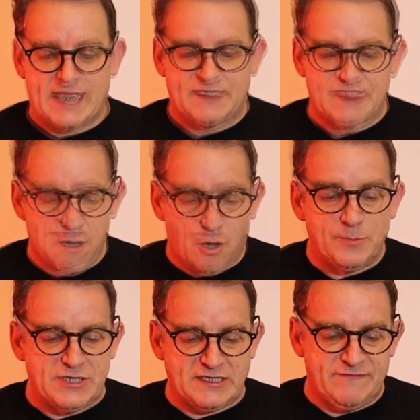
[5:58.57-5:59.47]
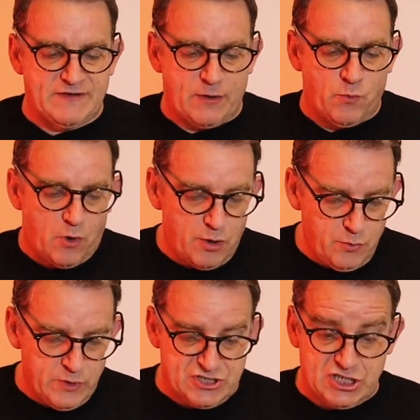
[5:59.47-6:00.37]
Yes. Objective deck 1, which